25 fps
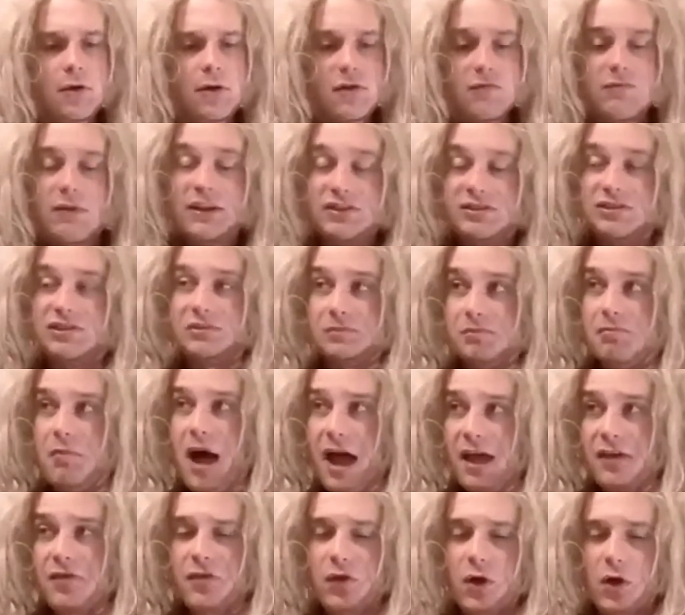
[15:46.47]
That's
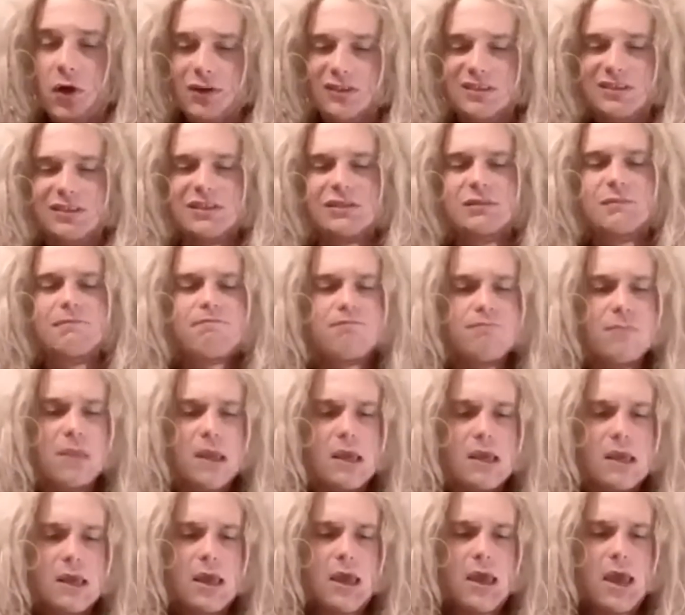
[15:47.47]
my thoughts.
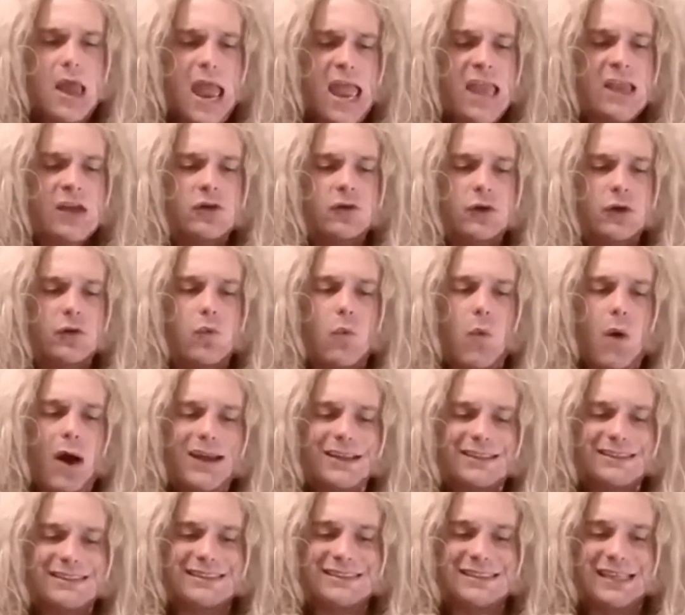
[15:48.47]
Ingrid
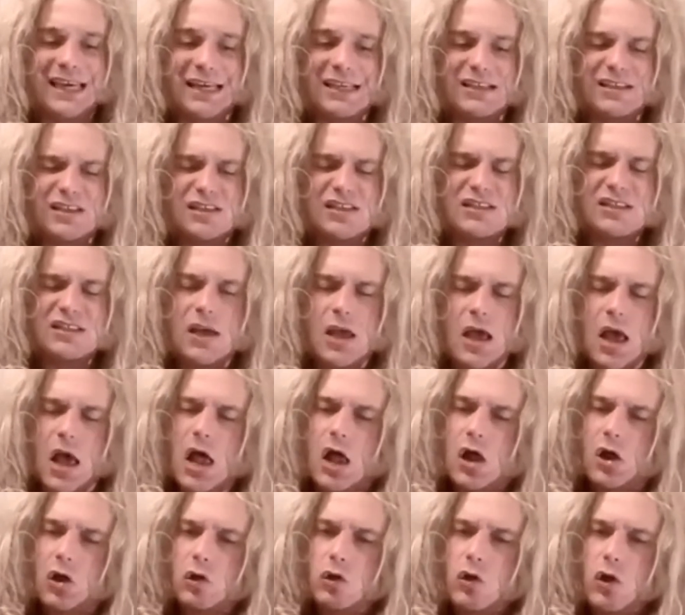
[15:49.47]
White says,
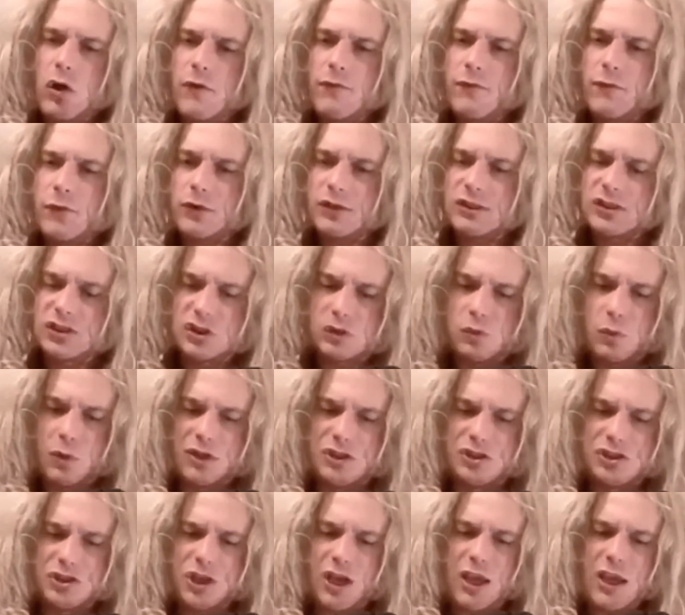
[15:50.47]
look for a
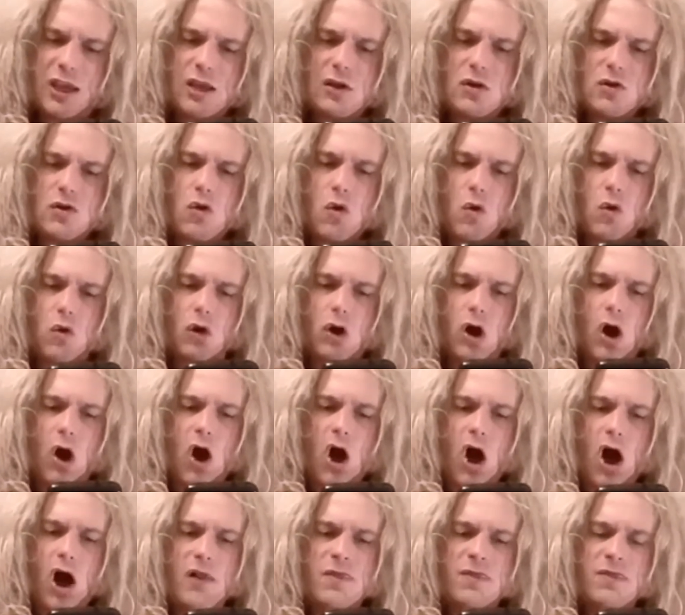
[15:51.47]
switch in or
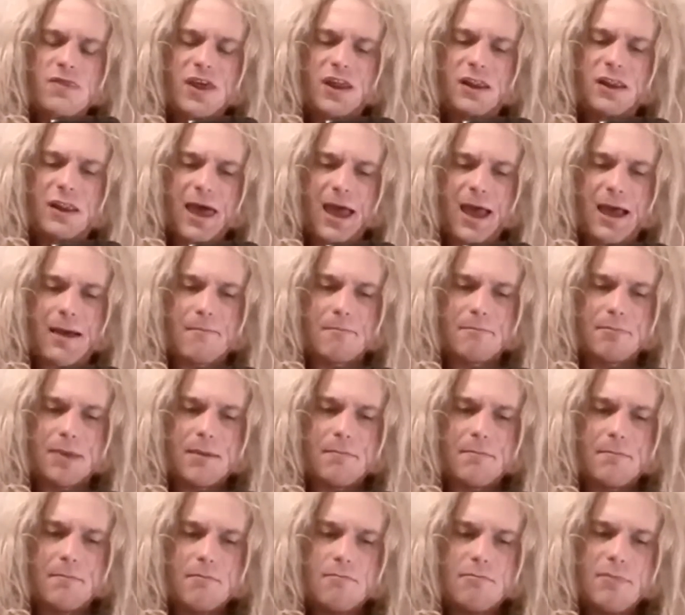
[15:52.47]
on the lamp.
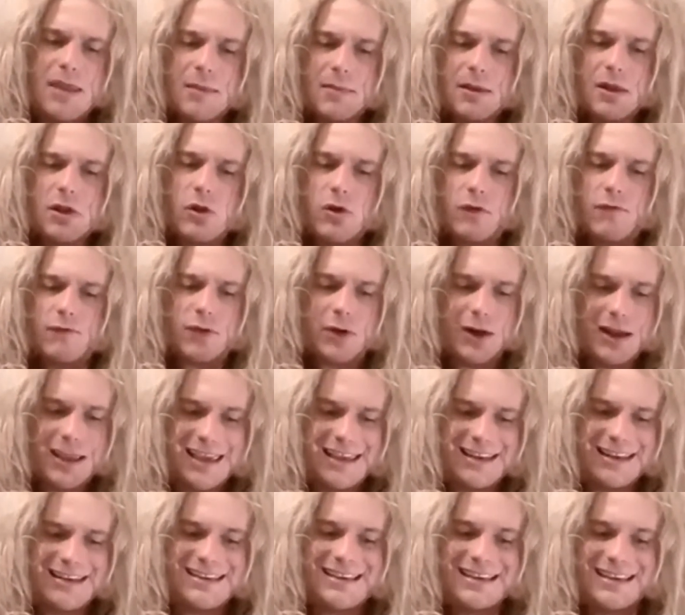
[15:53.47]
Maybe look for a
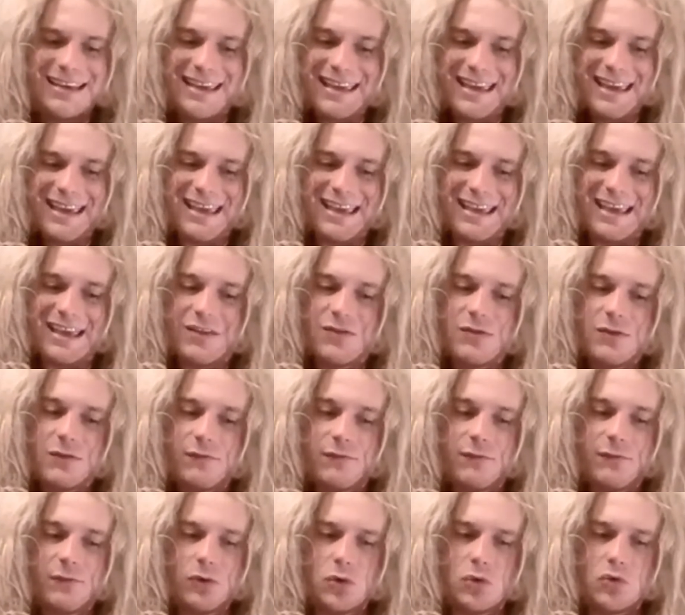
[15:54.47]
hidden key in the
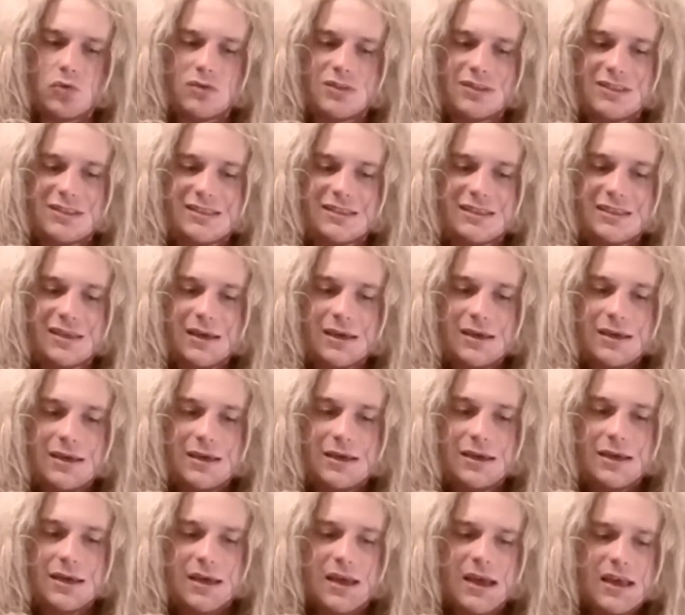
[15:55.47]
fruits.
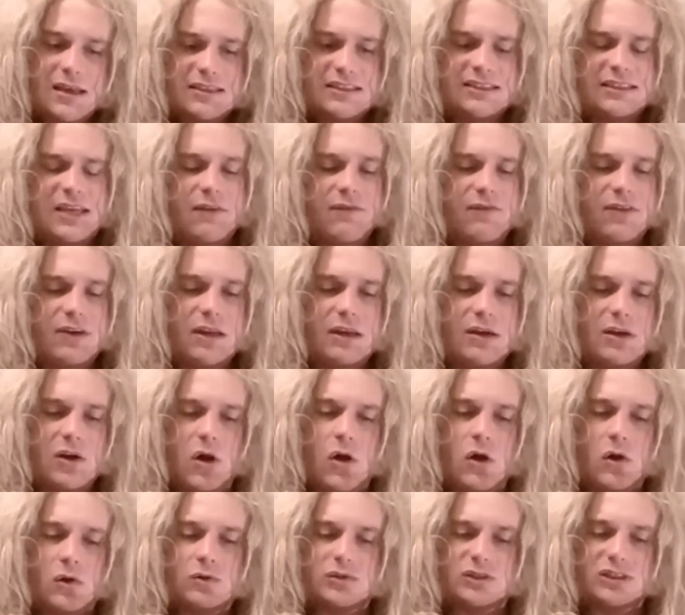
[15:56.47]
Stephanie
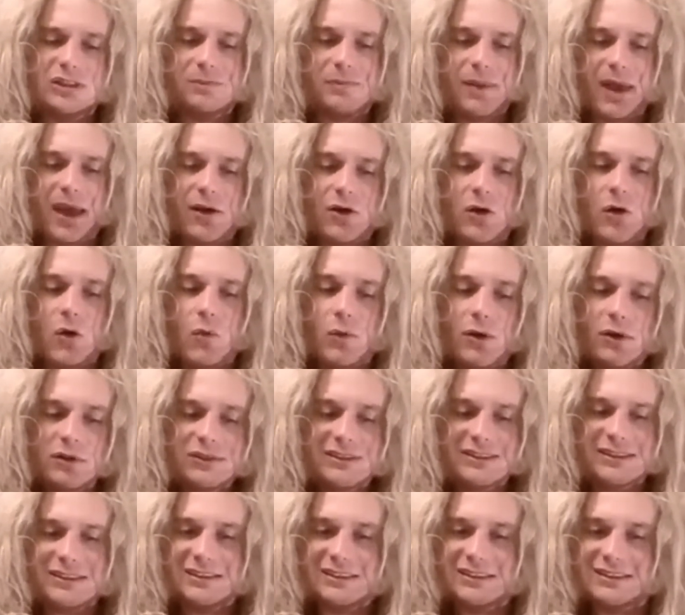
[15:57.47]
Nicole Spano
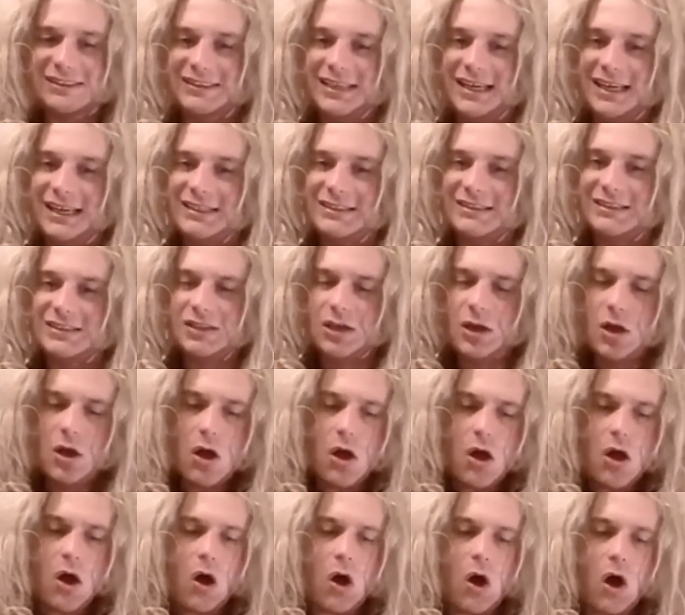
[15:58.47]
Wilson says,
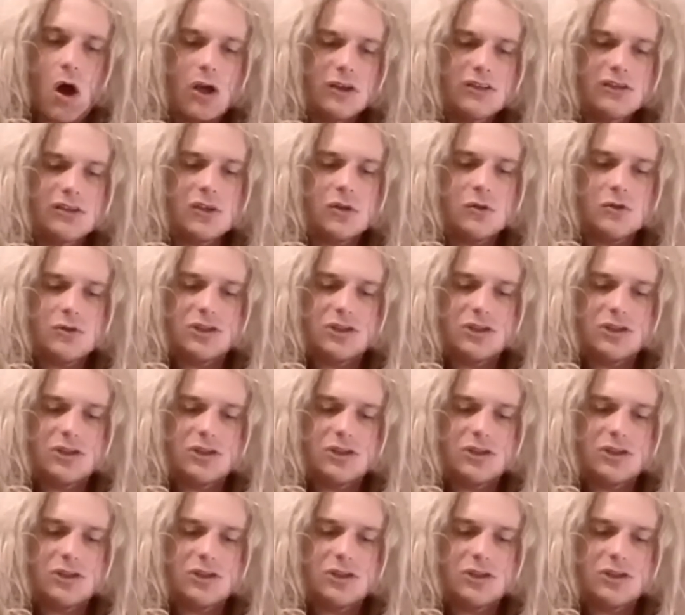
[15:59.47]
also